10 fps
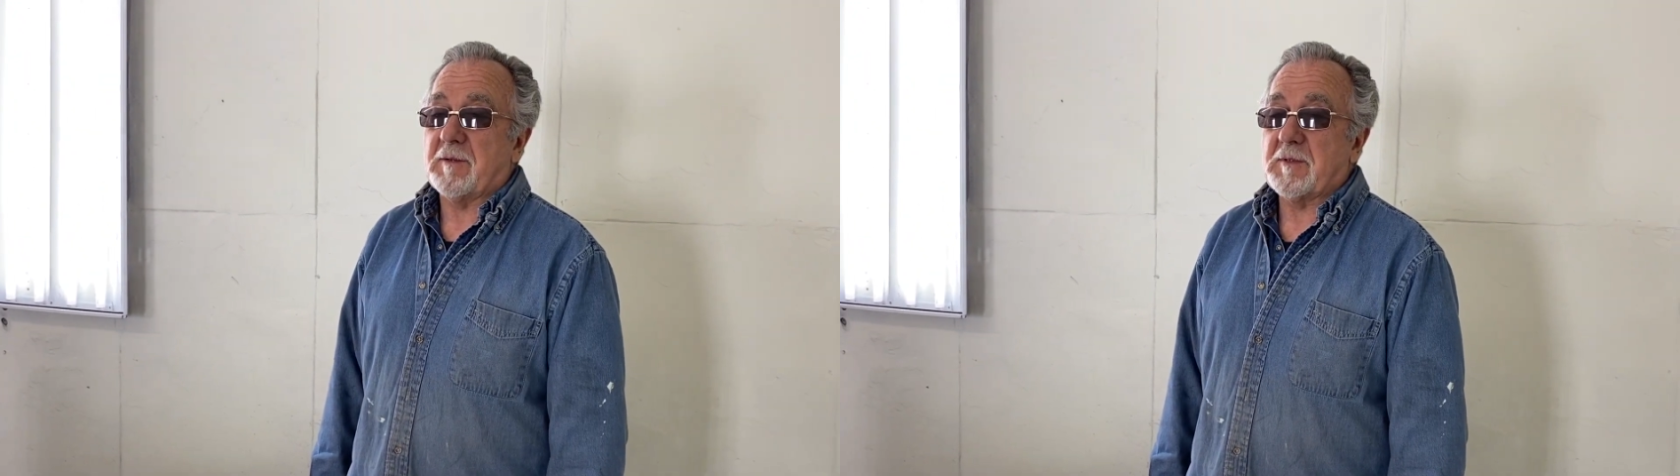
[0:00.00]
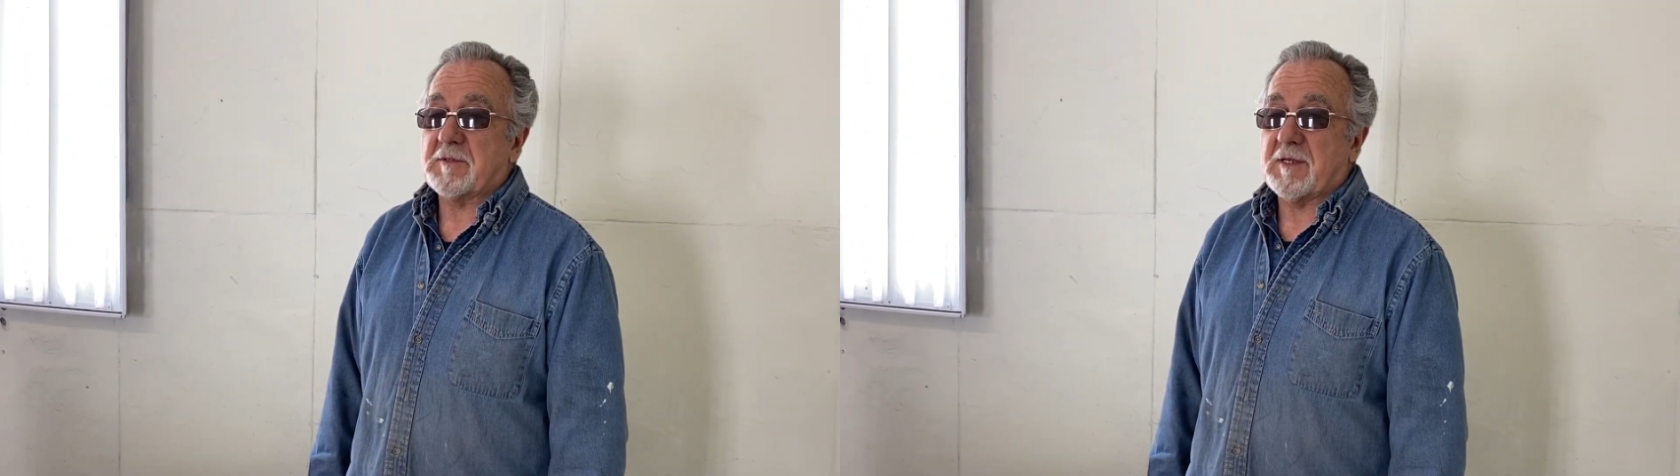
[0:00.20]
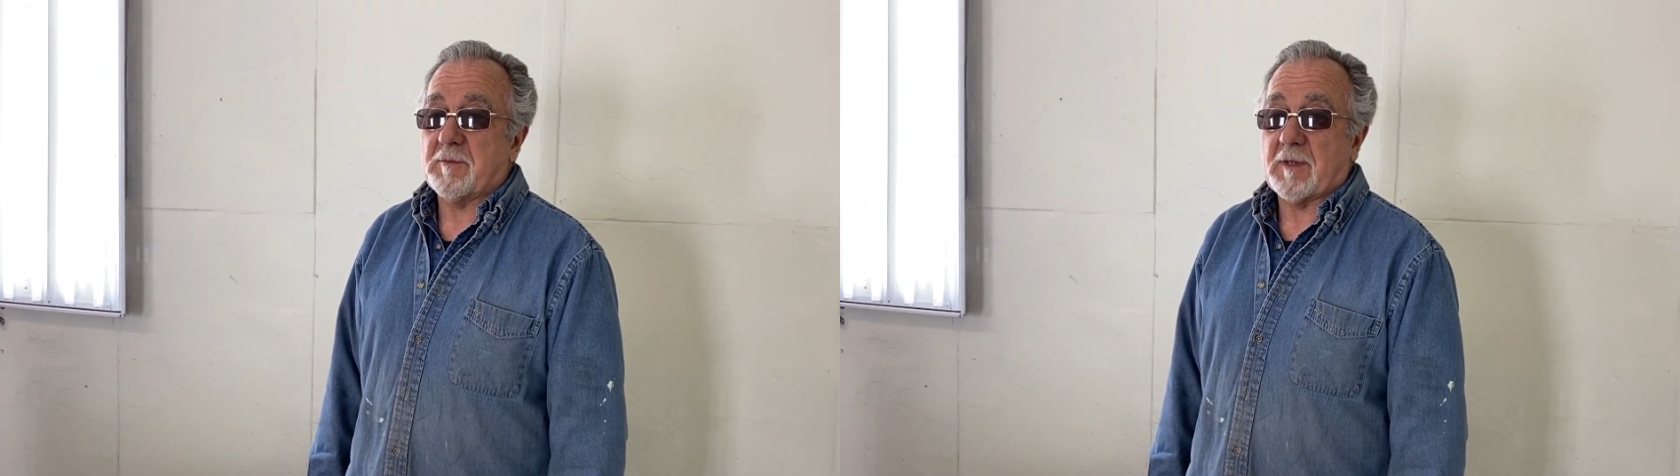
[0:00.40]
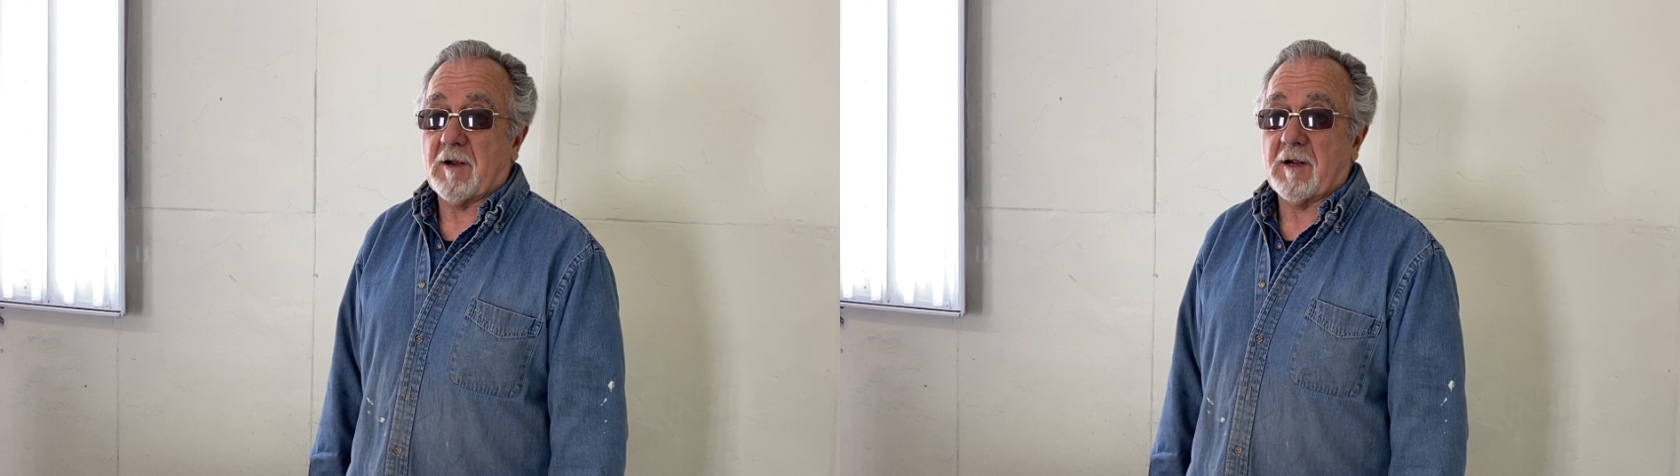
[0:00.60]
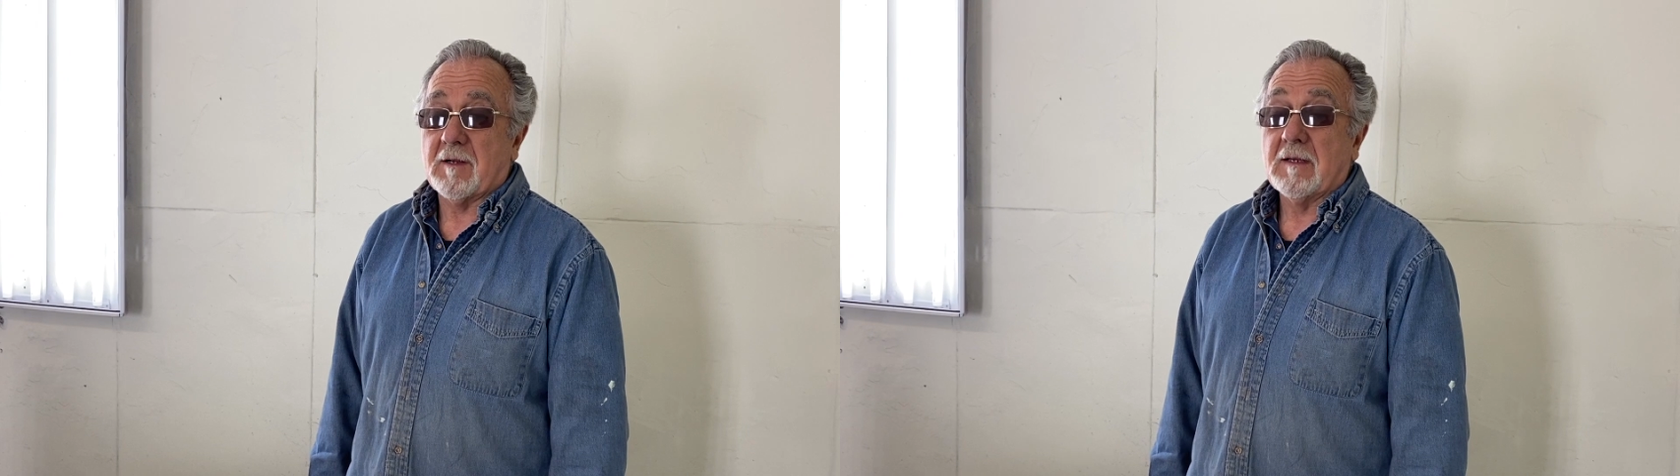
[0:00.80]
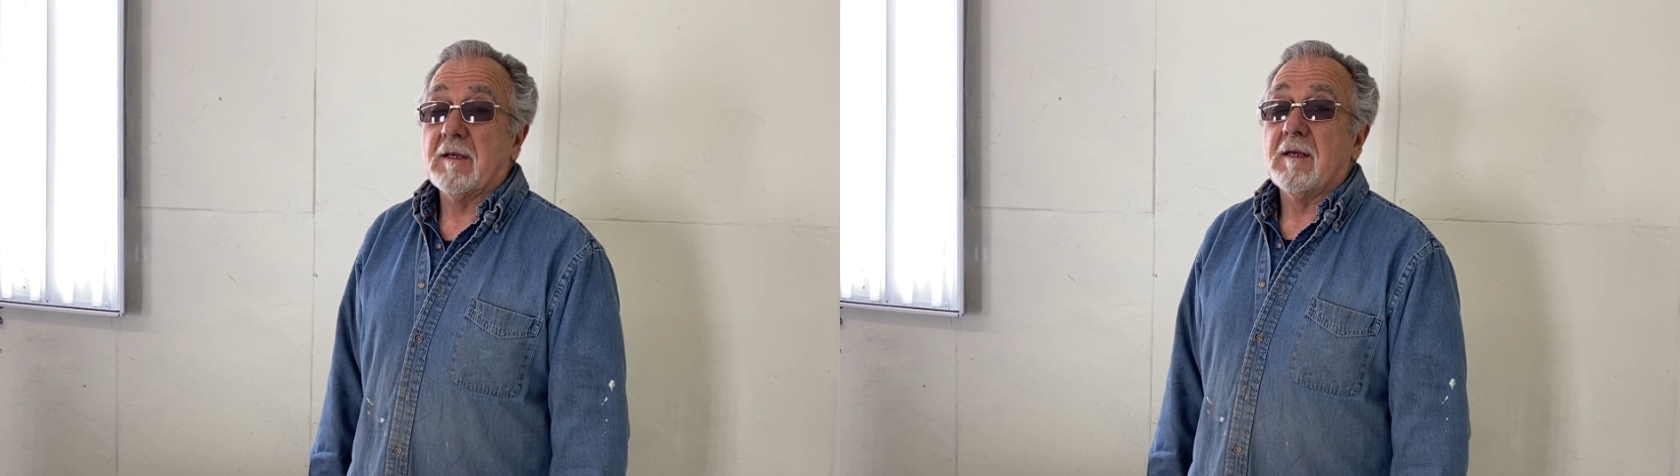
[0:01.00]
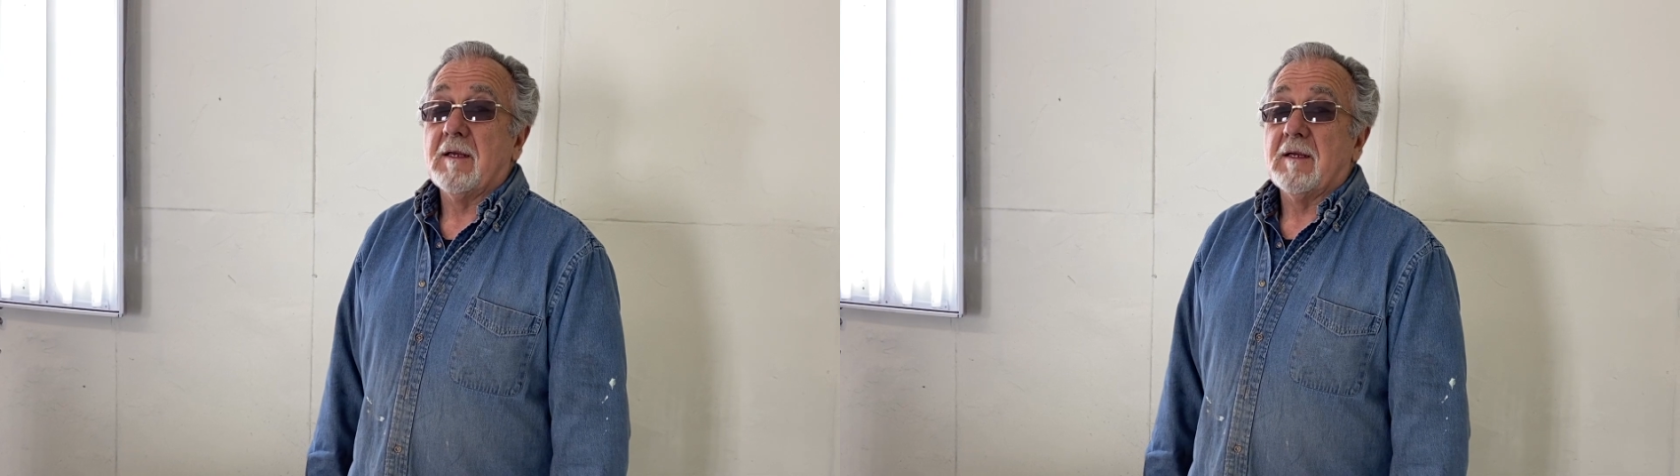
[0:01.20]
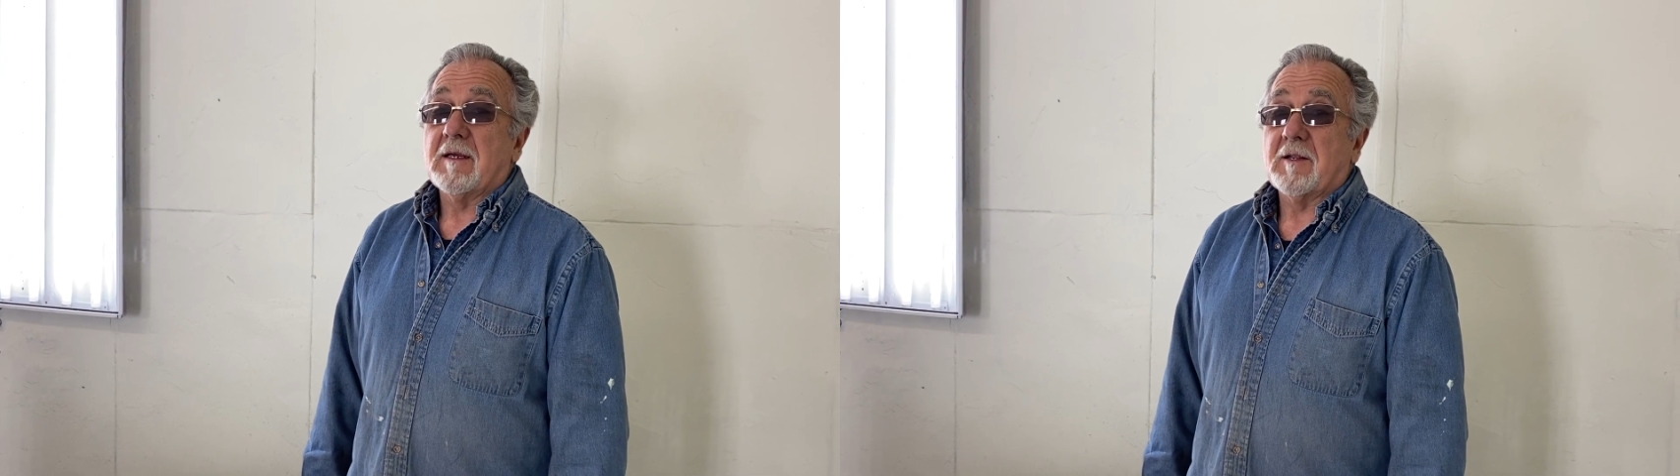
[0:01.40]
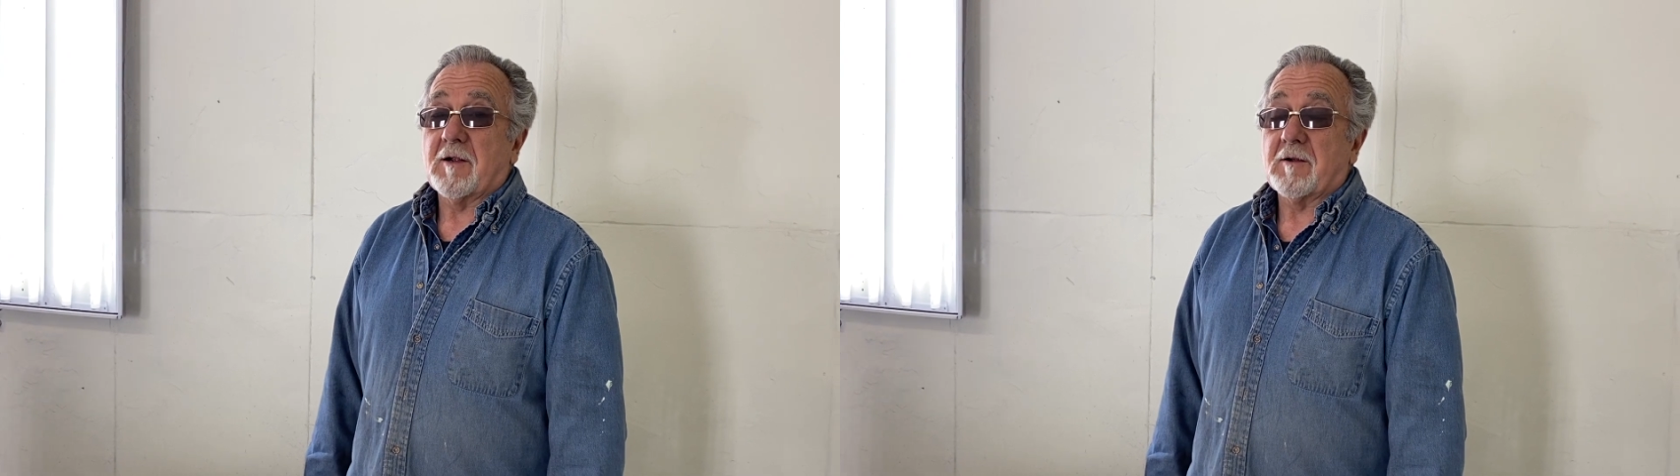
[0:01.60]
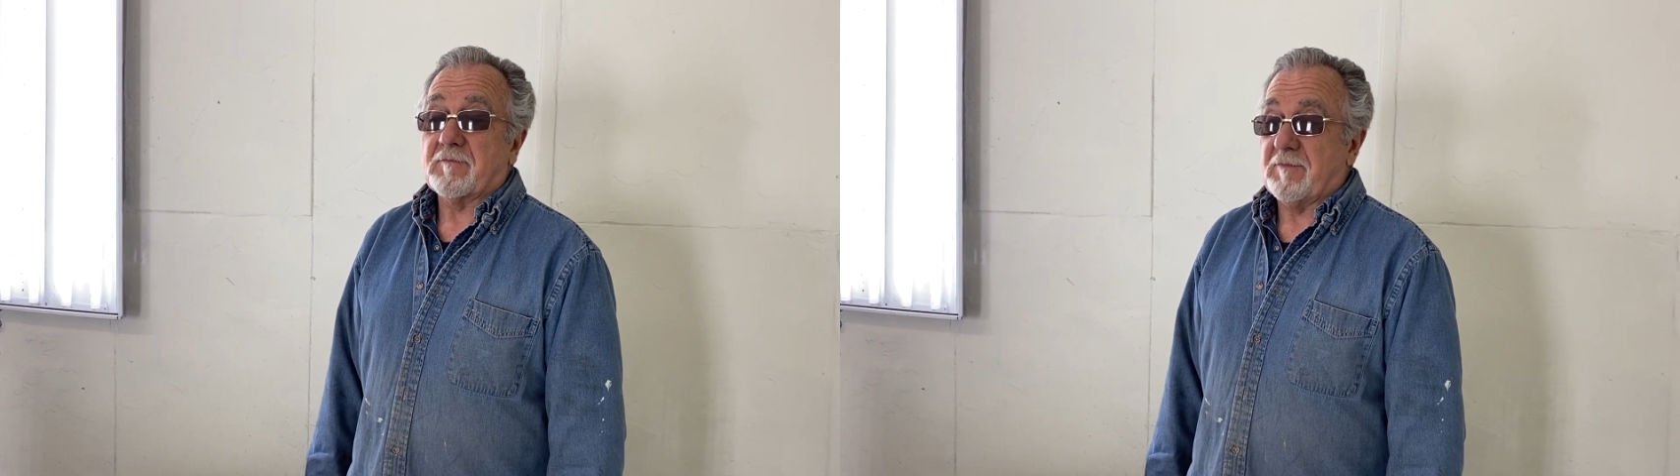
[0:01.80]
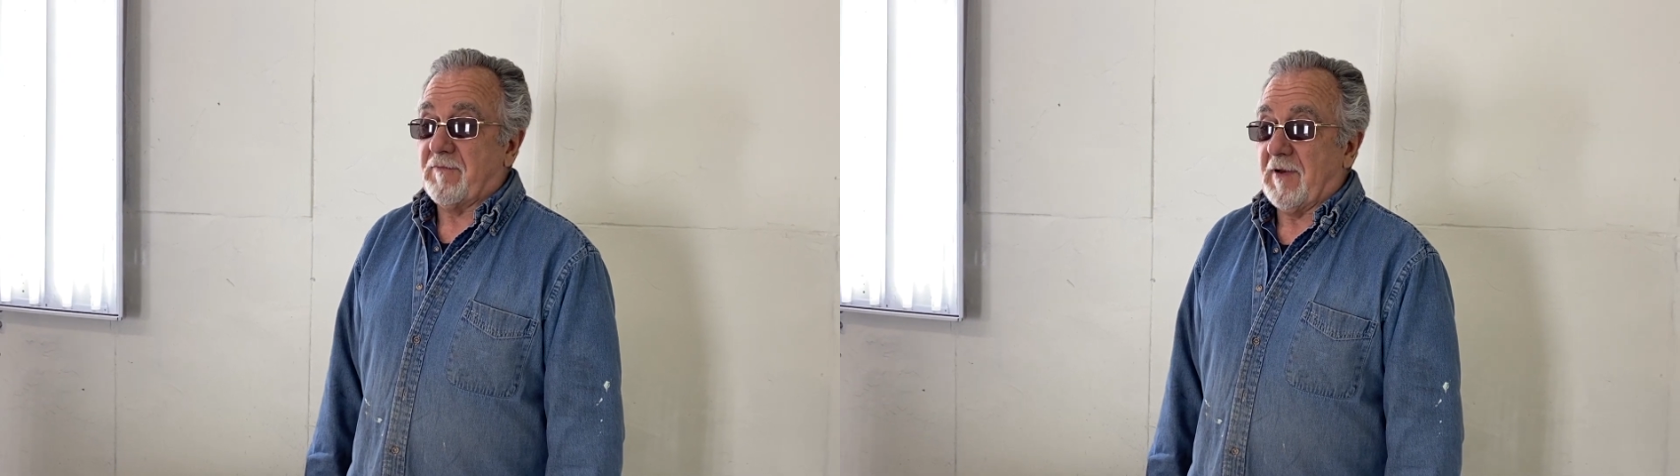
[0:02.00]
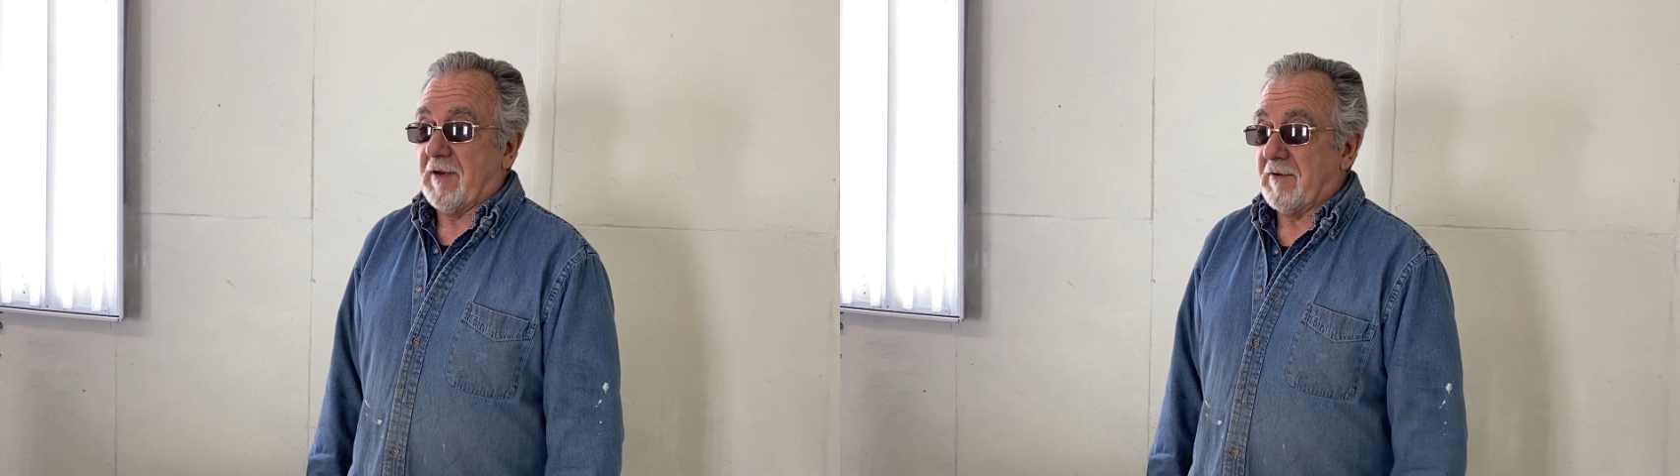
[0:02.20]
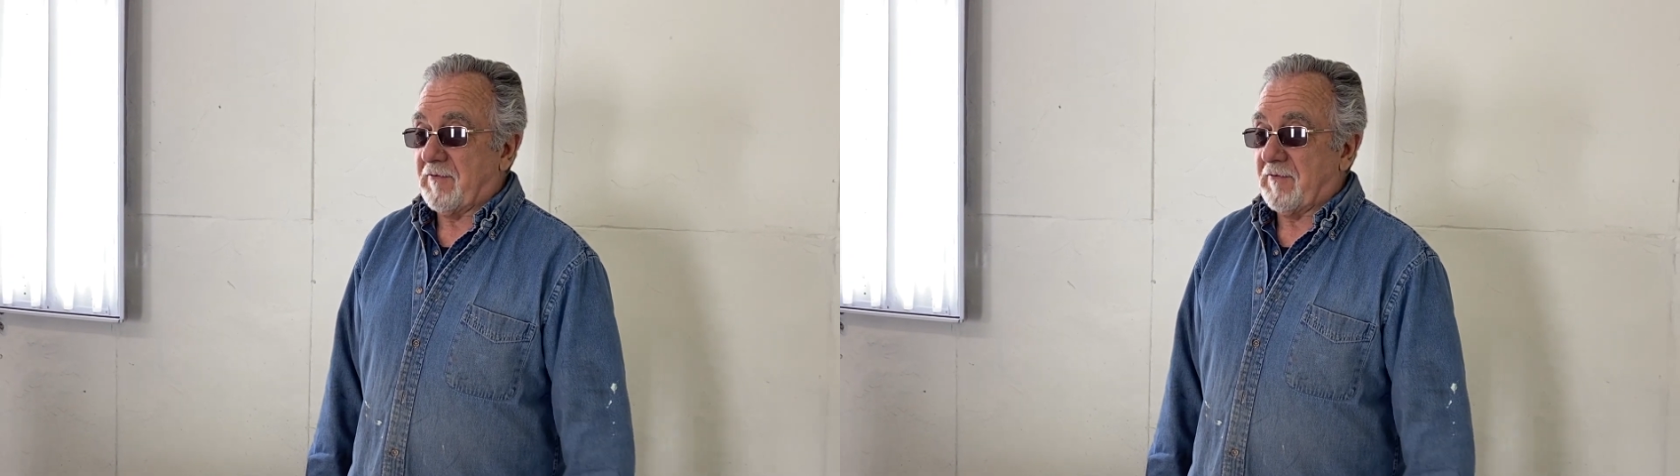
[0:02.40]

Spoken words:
Museum in our